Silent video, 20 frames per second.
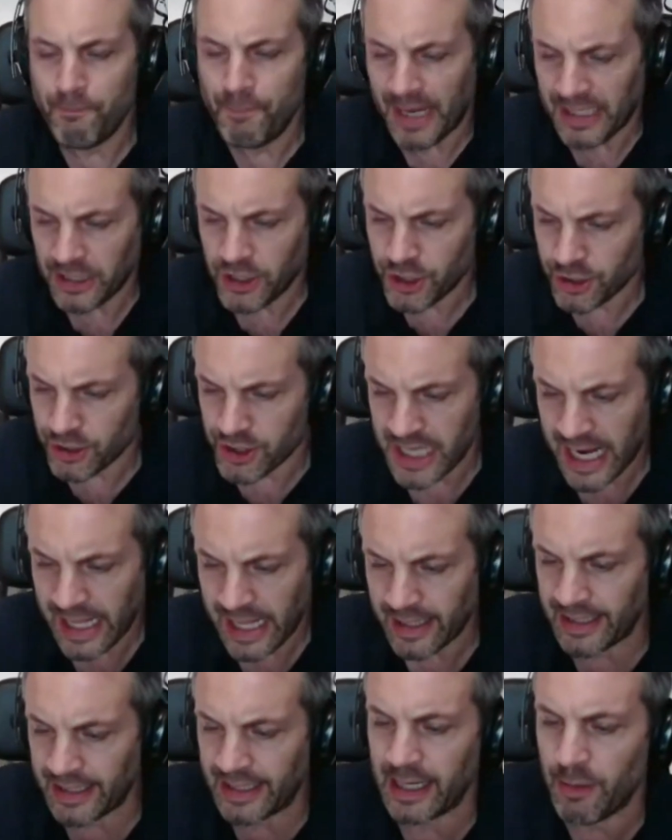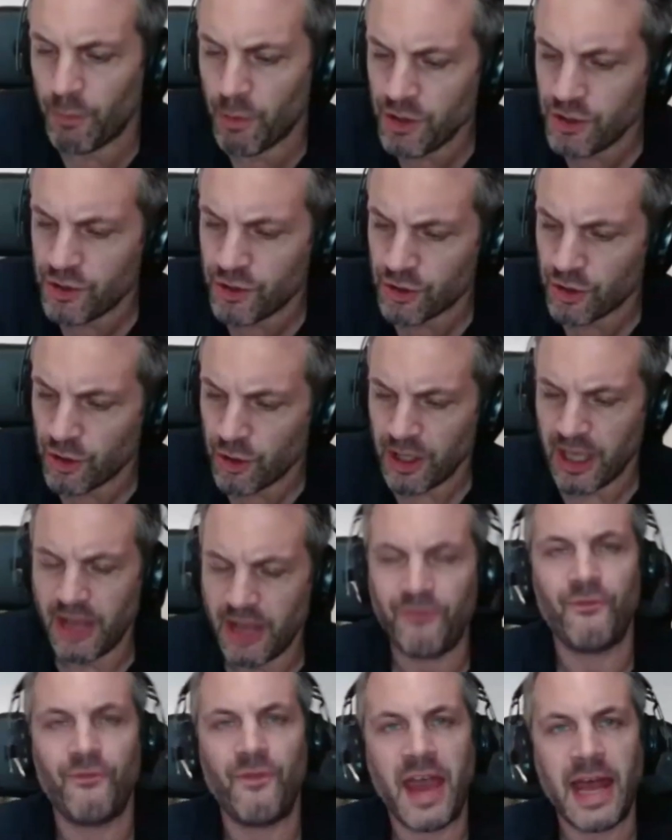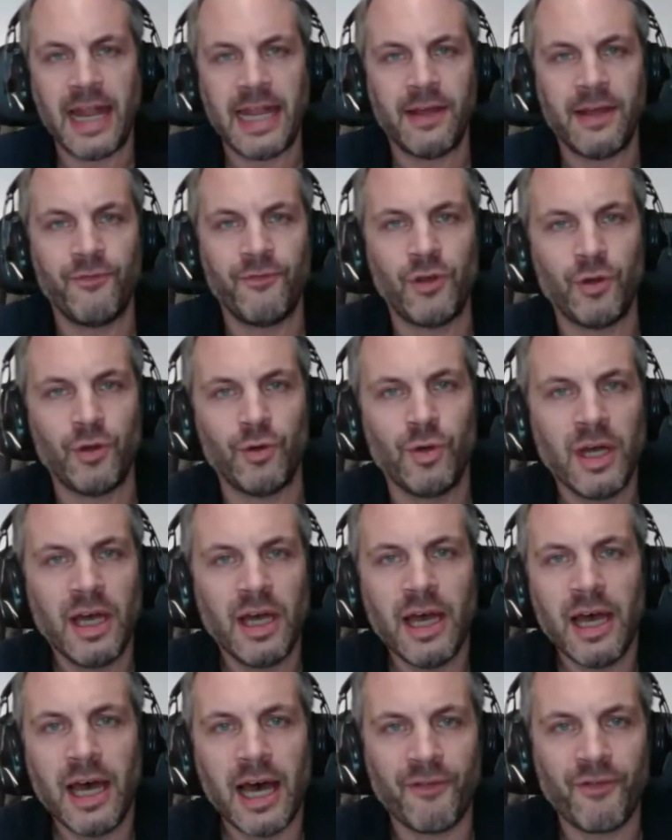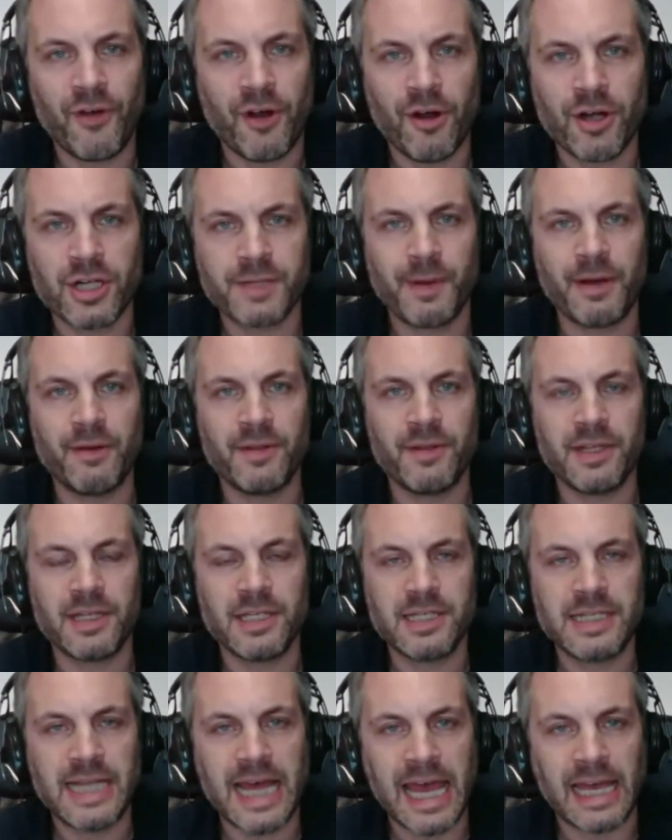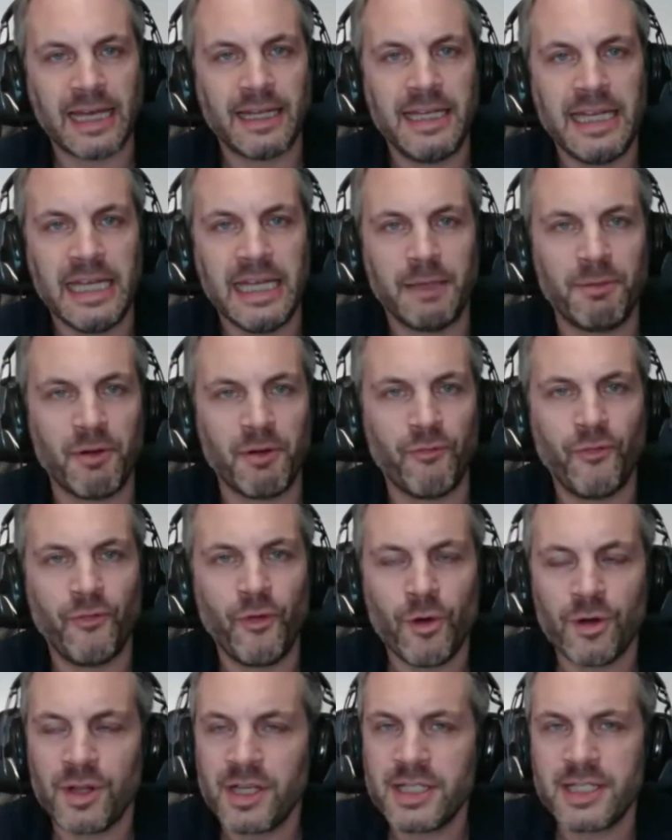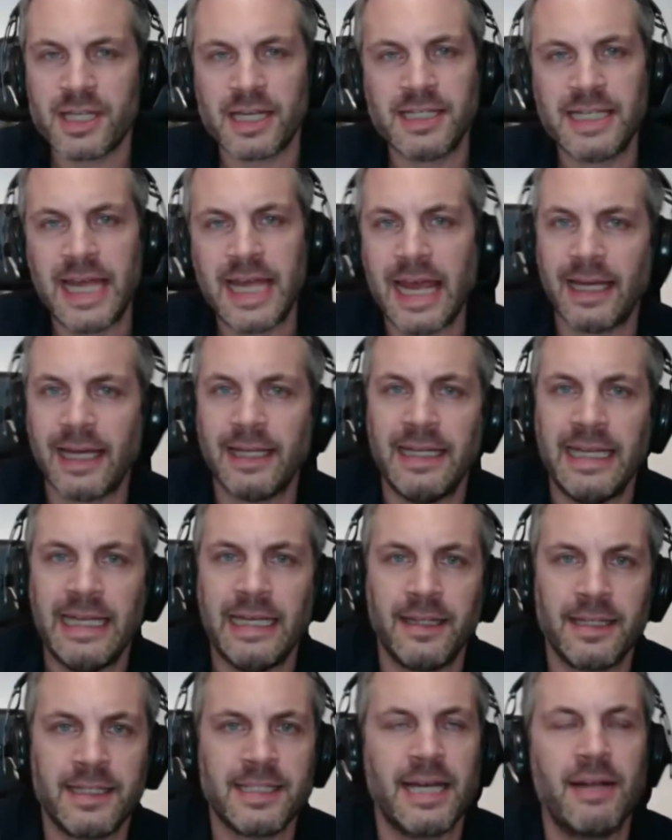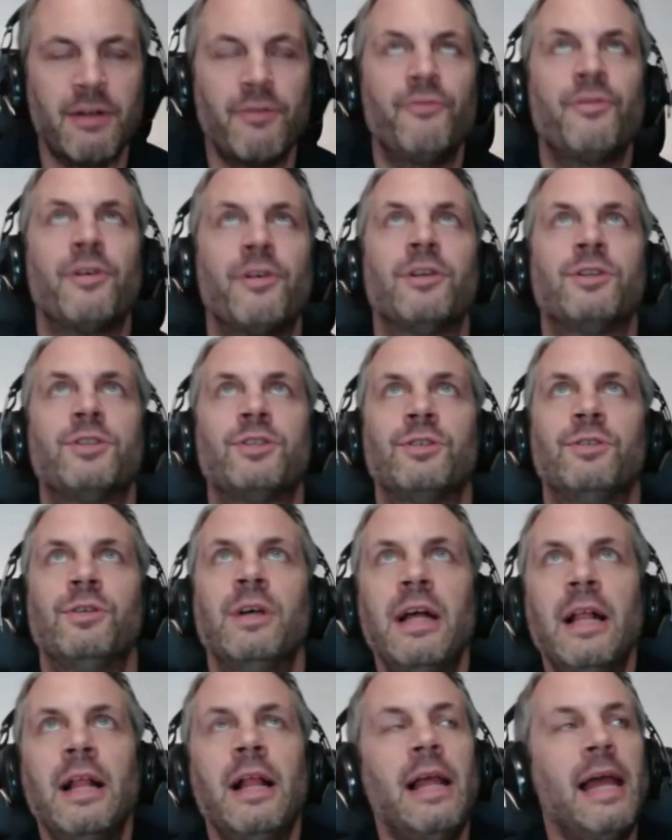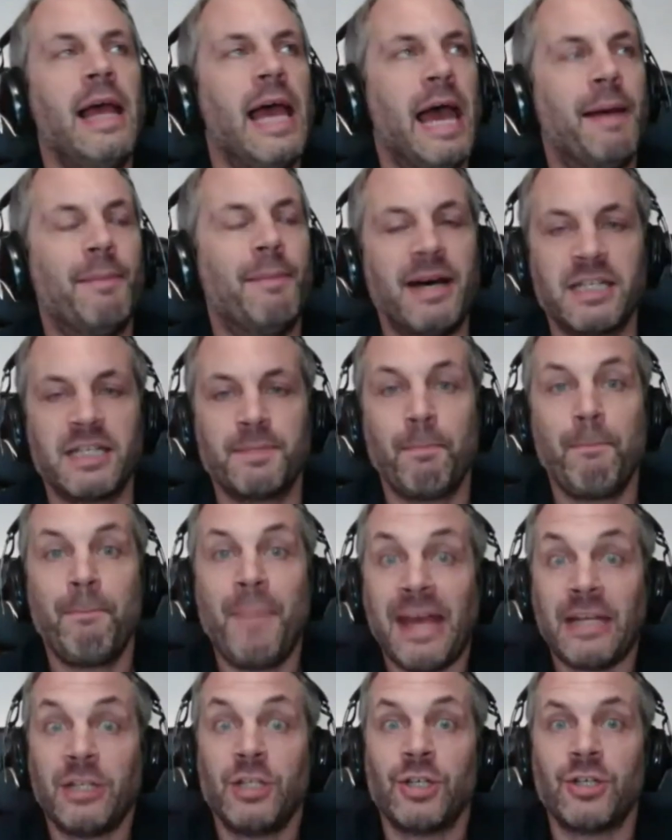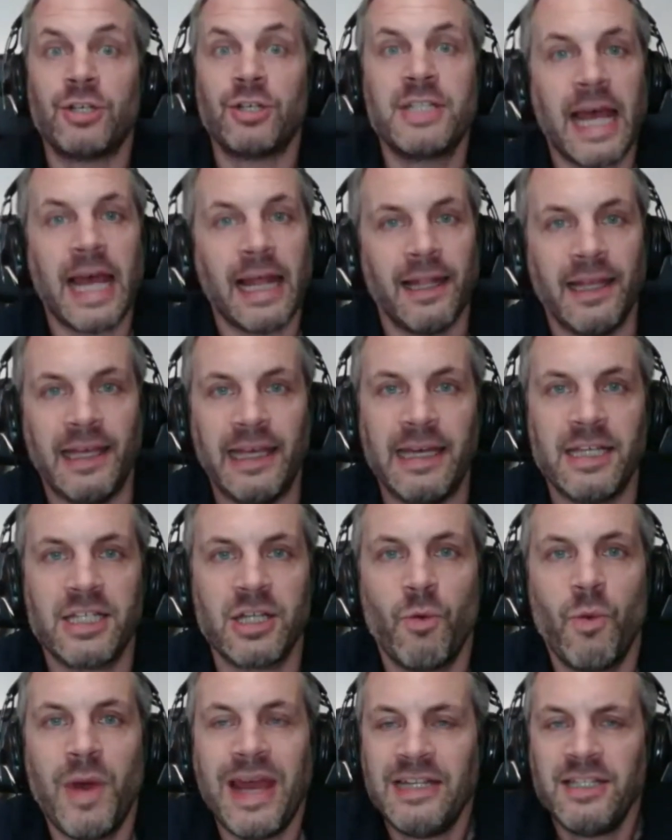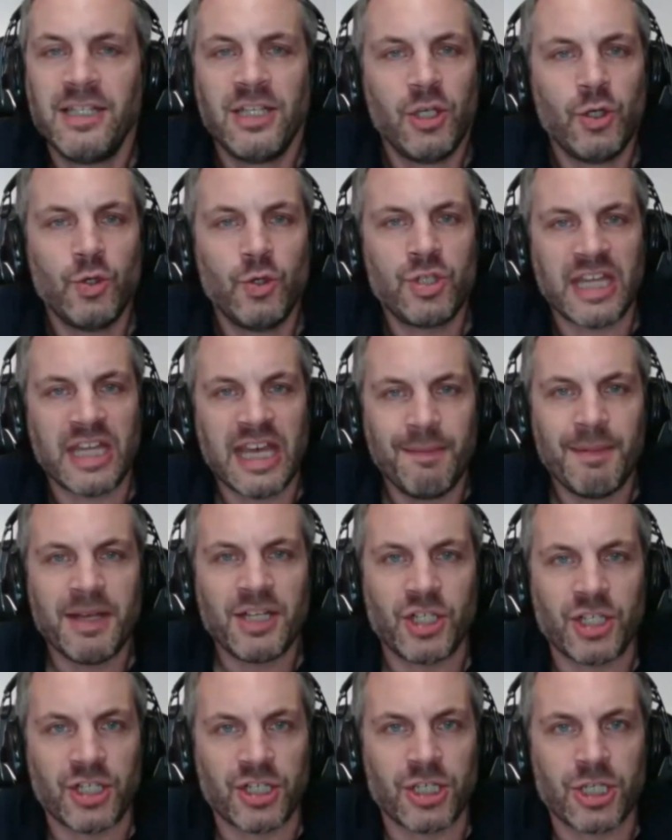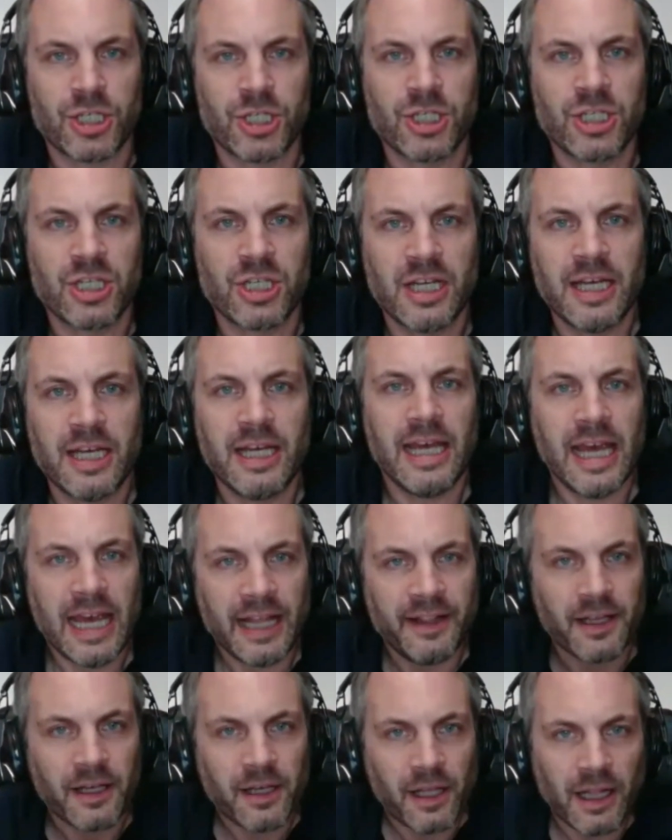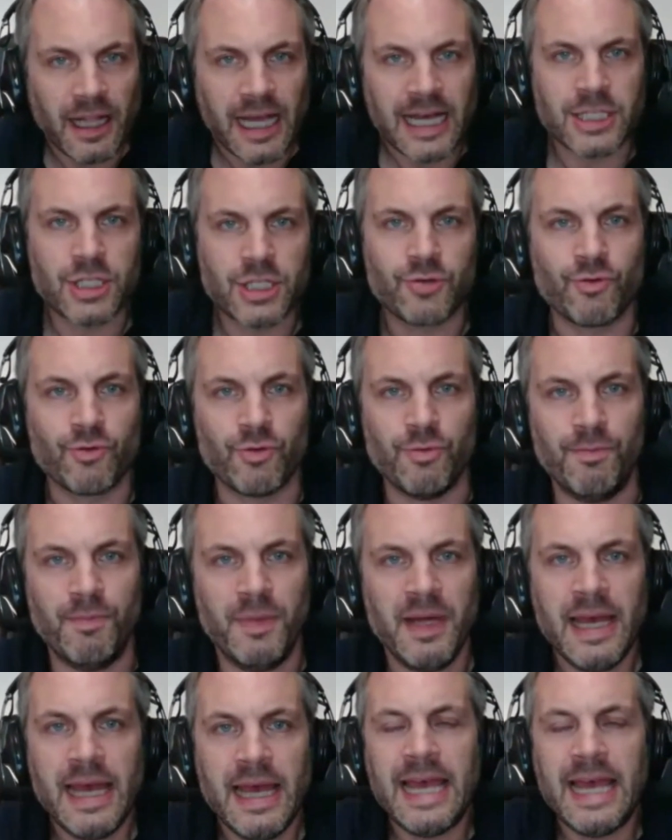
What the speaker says: picture telling. And I wonder if any of you have heard about this technique before. This is a technique that I refer to as picture telling. It's a way to use images in the classroom.